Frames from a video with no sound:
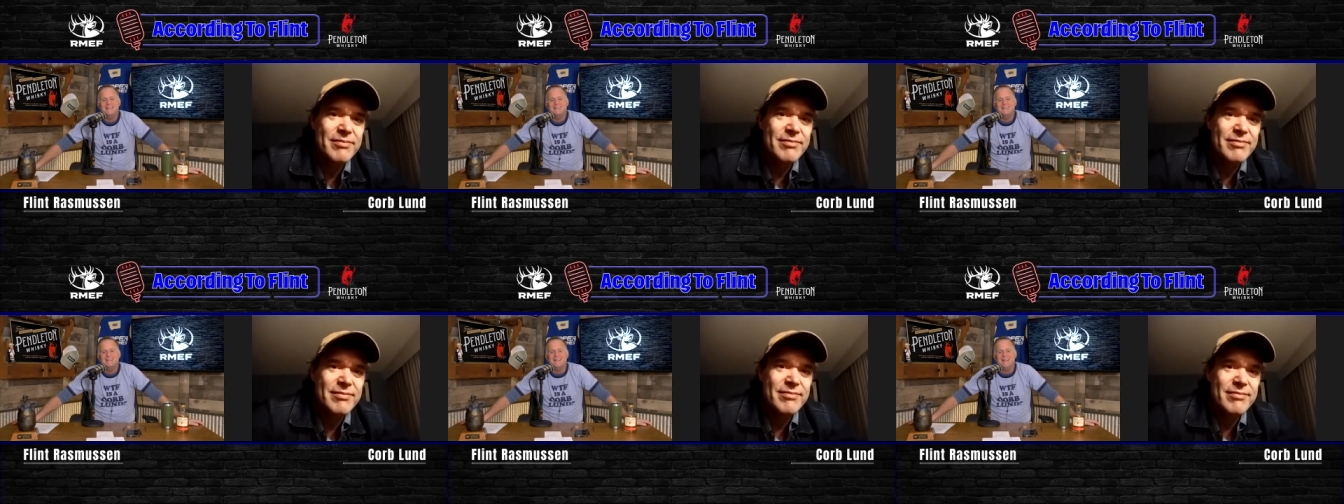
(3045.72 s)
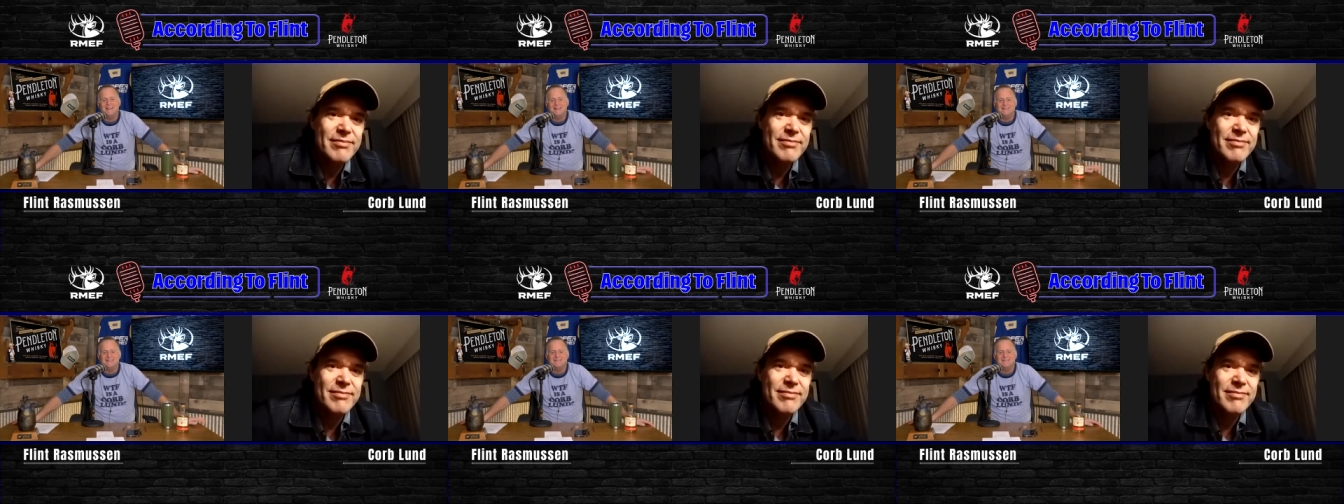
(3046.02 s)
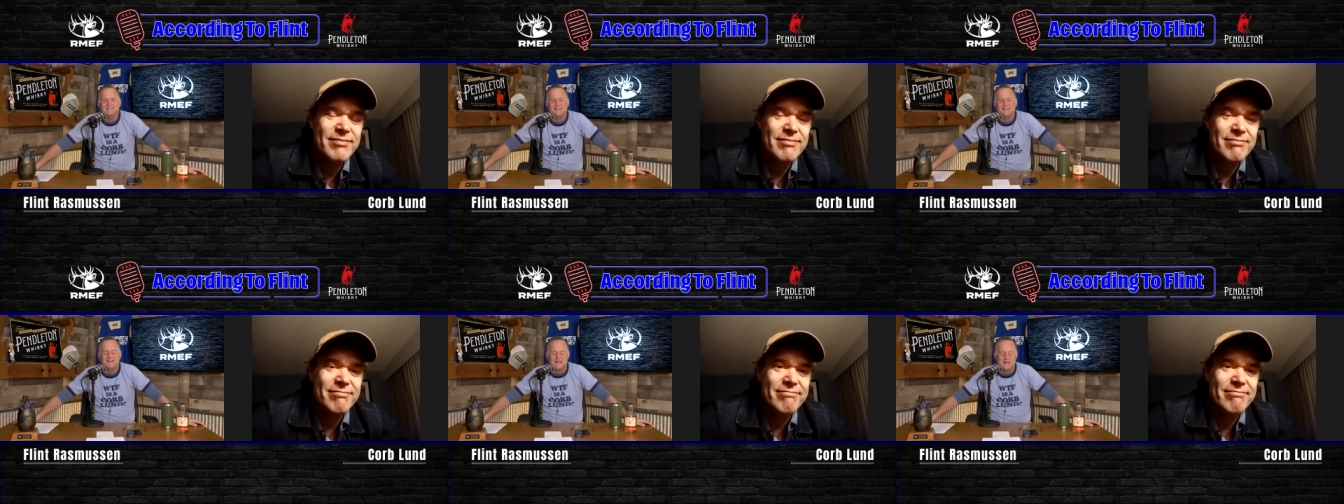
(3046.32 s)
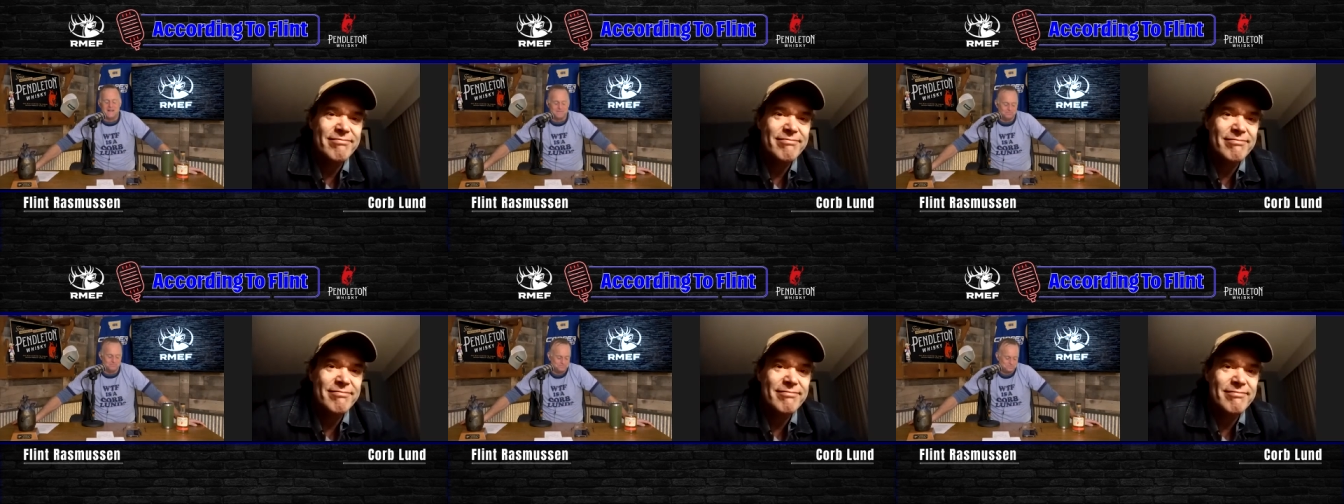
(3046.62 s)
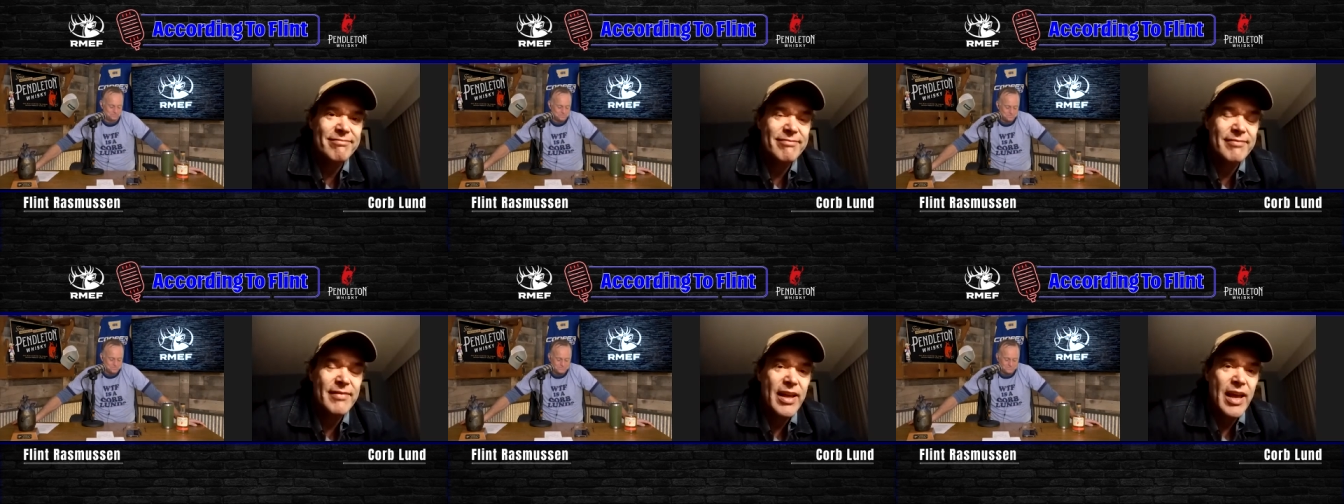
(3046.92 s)
Yeah. Um,
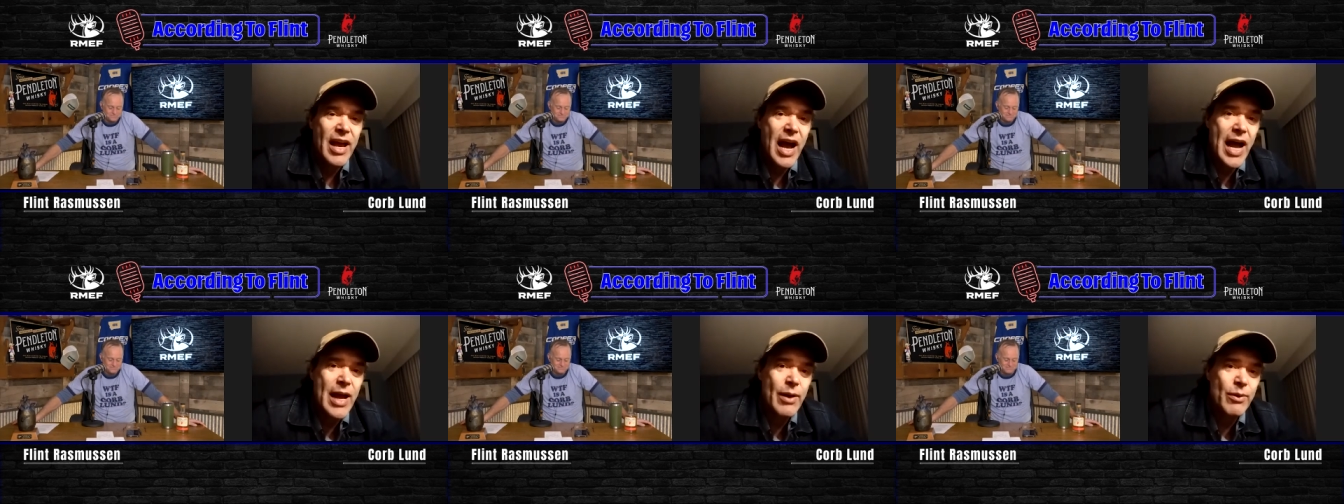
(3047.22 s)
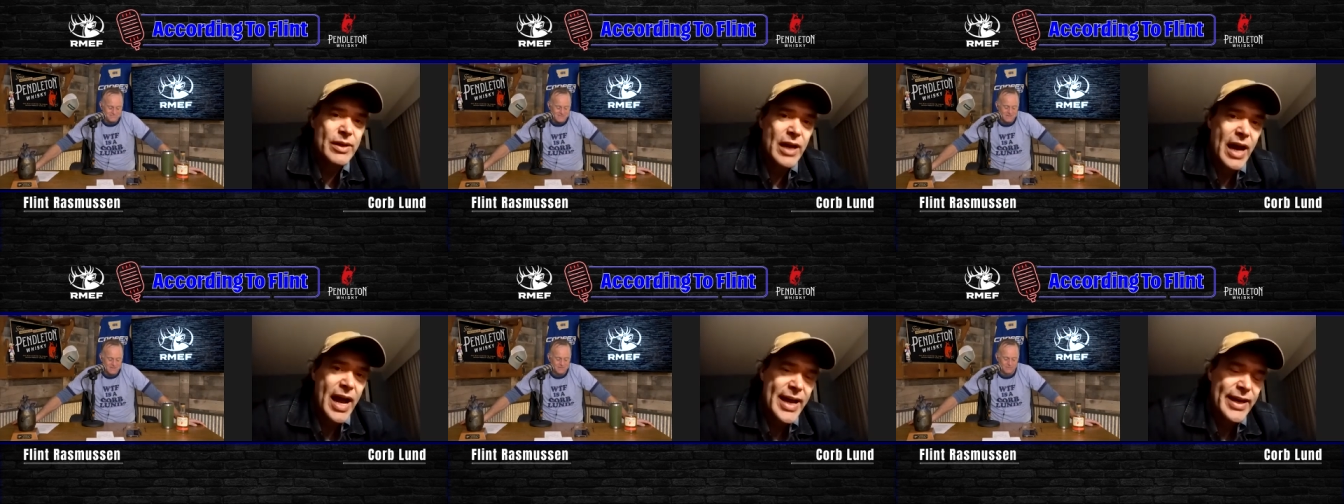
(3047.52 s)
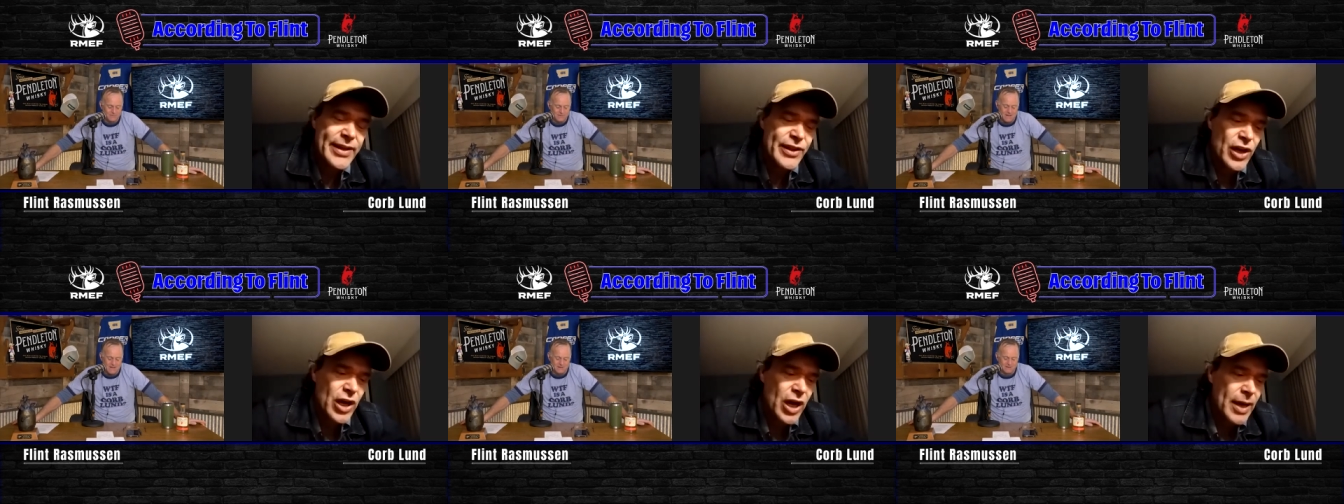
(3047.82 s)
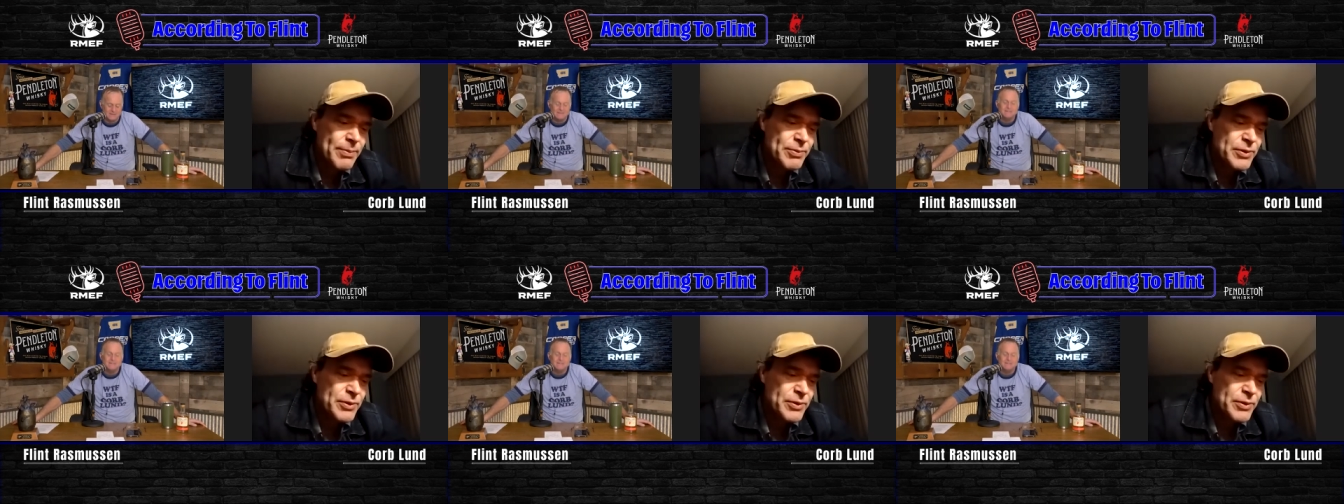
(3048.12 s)
I was. Well, I had the